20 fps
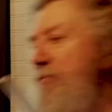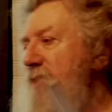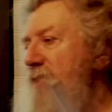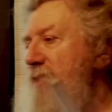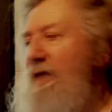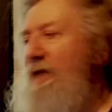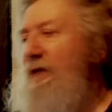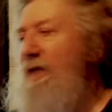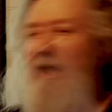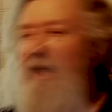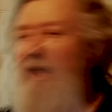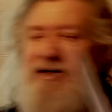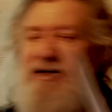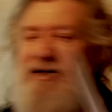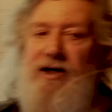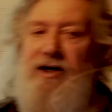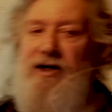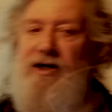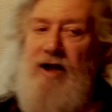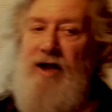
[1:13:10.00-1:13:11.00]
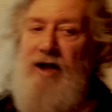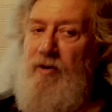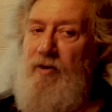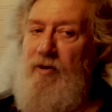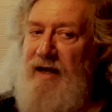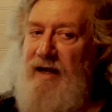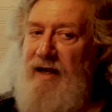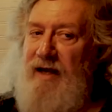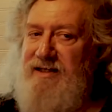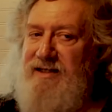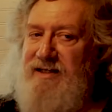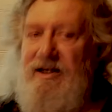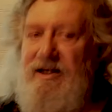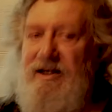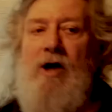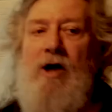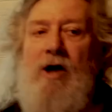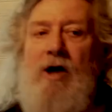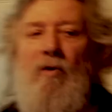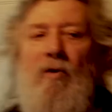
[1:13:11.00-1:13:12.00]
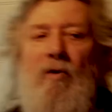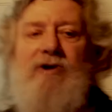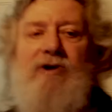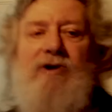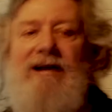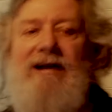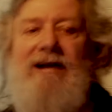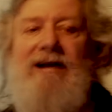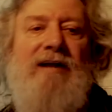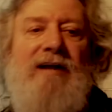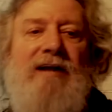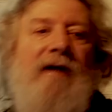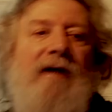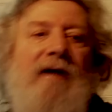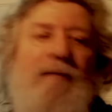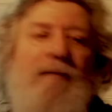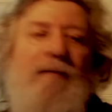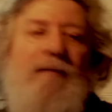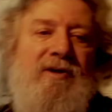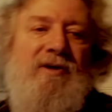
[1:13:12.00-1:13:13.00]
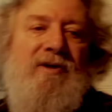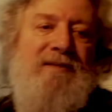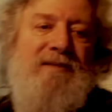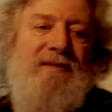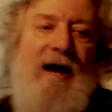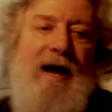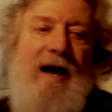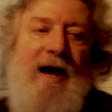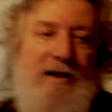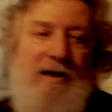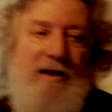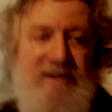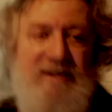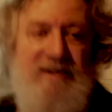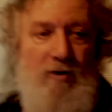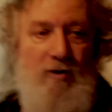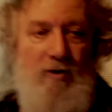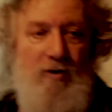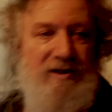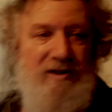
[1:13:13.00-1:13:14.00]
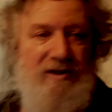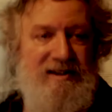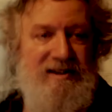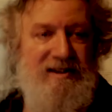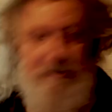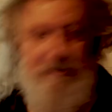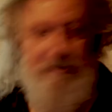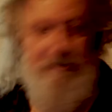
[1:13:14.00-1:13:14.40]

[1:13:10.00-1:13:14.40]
of Revelation and other places, what you actually end up with is a model of the solar system.